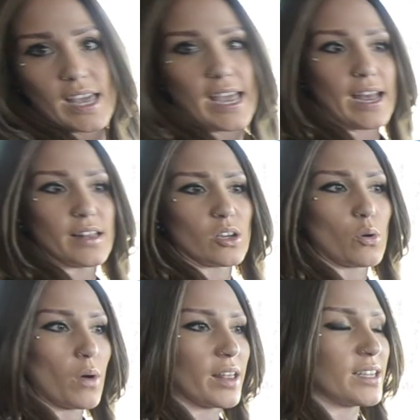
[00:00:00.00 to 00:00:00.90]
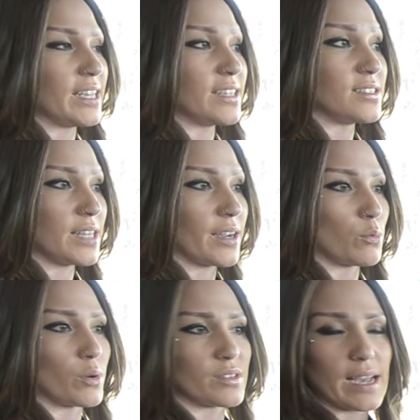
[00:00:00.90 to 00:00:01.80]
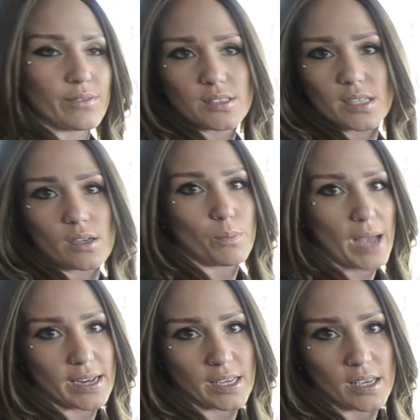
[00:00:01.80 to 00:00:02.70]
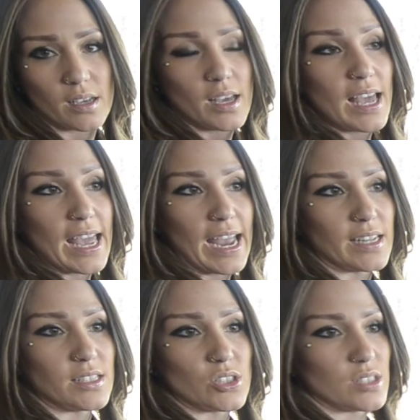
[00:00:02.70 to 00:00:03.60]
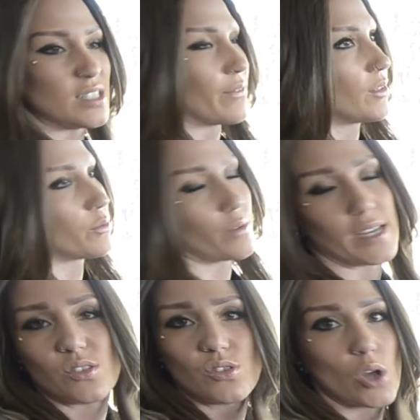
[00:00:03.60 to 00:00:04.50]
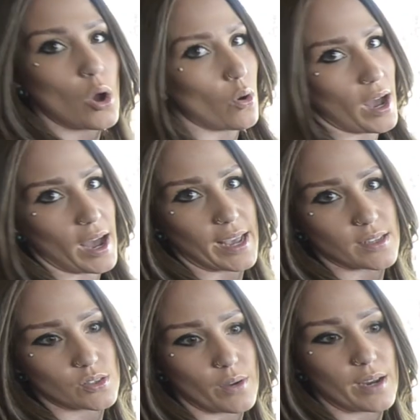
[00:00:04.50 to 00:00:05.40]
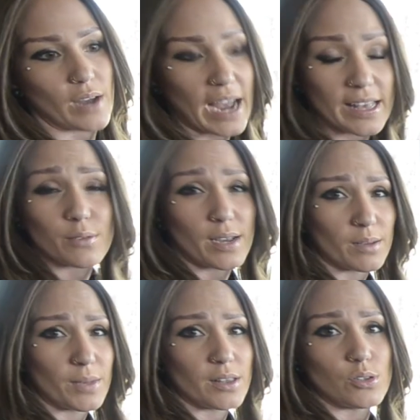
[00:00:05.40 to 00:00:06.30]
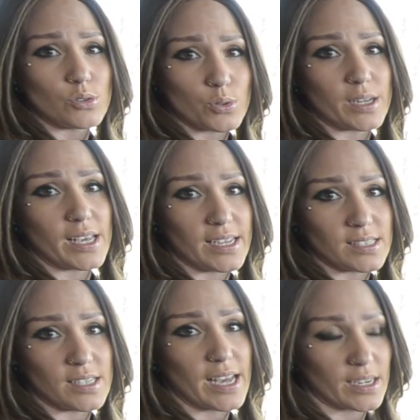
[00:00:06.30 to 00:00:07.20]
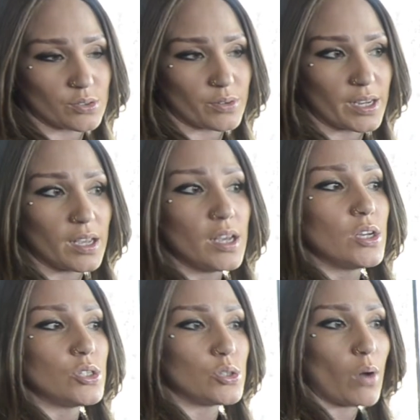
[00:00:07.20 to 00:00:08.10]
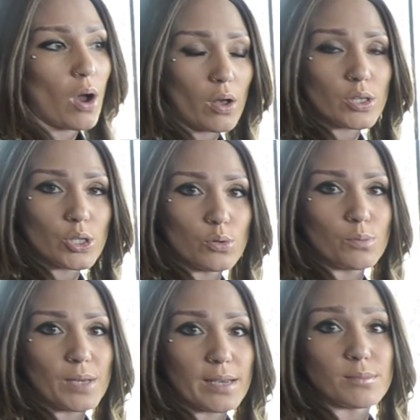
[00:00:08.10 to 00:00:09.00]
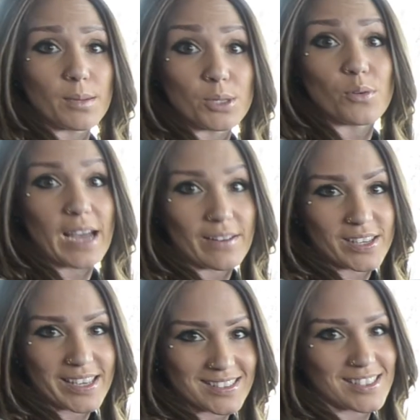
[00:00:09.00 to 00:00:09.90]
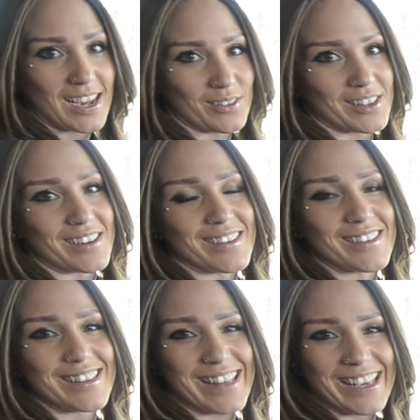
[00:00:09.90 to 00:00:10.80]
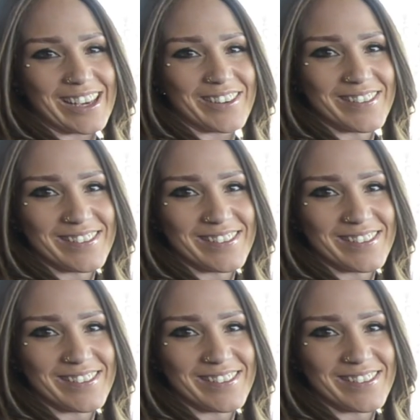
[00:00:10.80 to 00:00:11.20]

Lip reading: and the quality is there, worth every single penny, and it just definitely rates so high. So I highly recommend the new 2018 X3 to all you BMW advocates out there. Thank you.